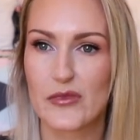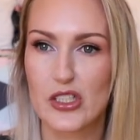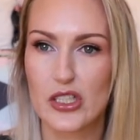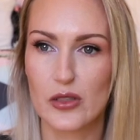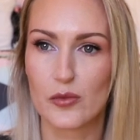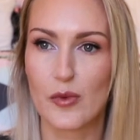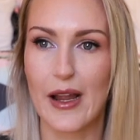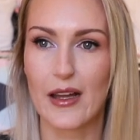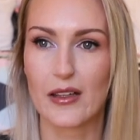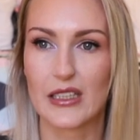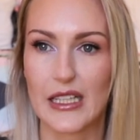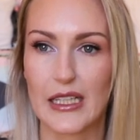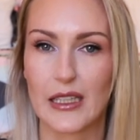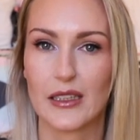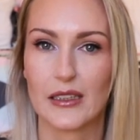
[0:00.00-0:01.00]

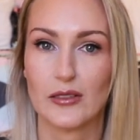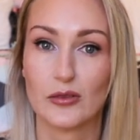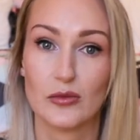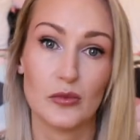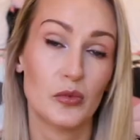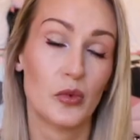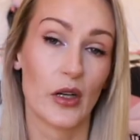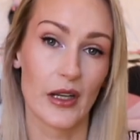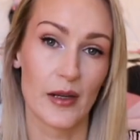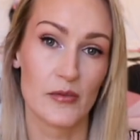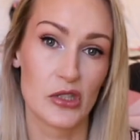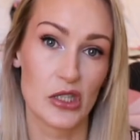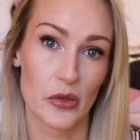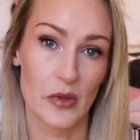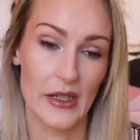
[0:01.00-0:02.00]
surrounding what I'm
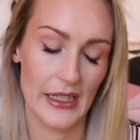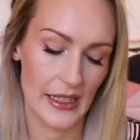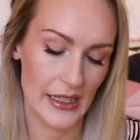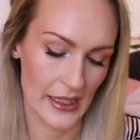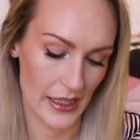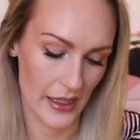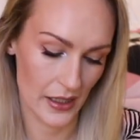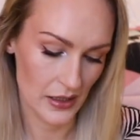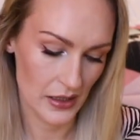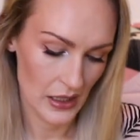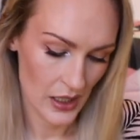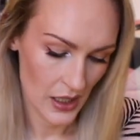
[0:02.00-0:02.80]
doing here.